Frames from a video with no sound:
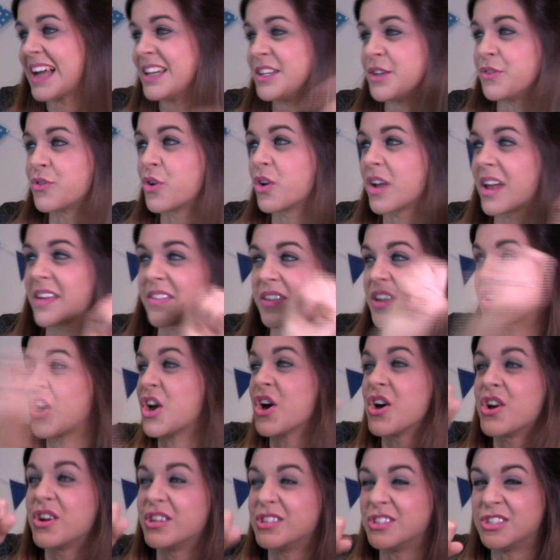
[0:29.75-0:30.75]
and you've got like the
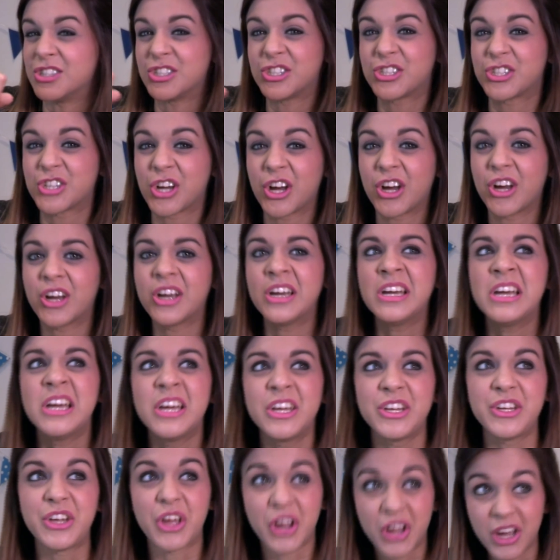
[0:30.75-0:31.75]
curtains shut,
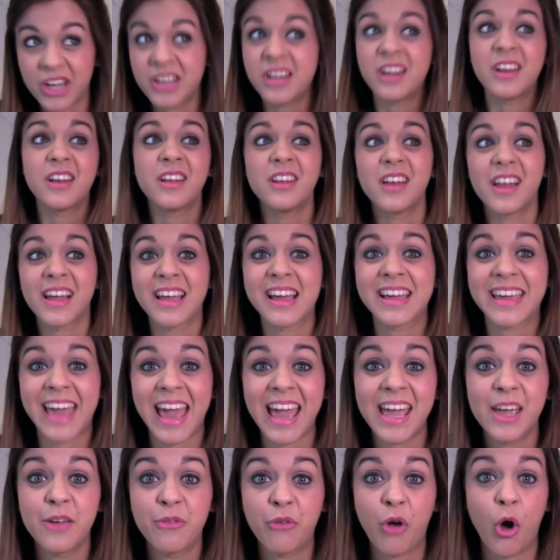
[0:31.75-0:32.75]
you're gonna look like a
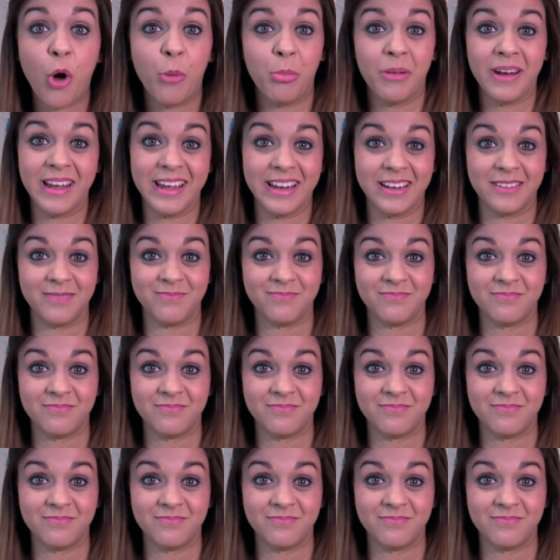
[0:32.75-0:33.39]
cave goblin.